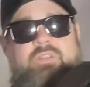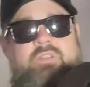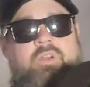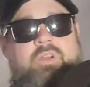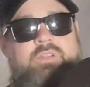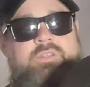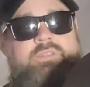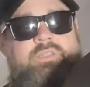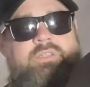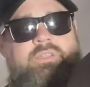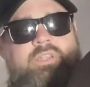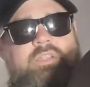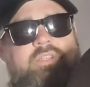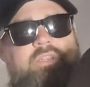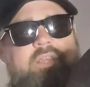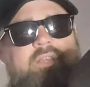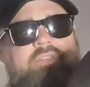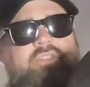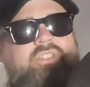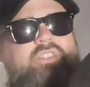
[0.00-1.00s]

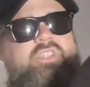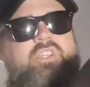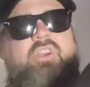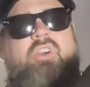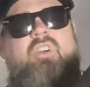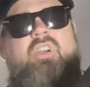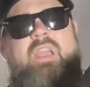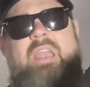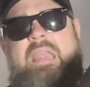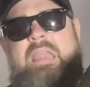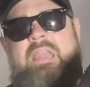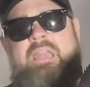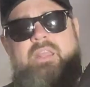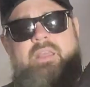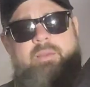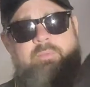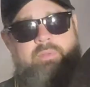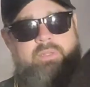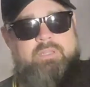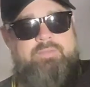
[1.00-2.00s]
GR80, I believe is what it's called.
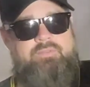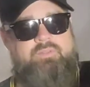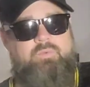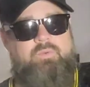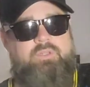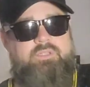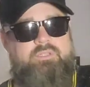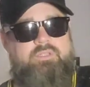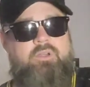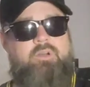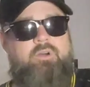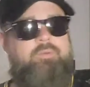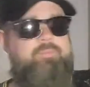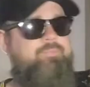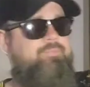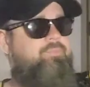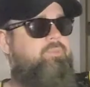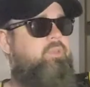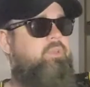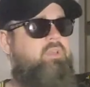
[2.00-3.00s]
Did I need all
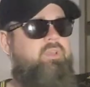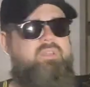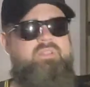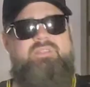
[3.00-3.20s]
that?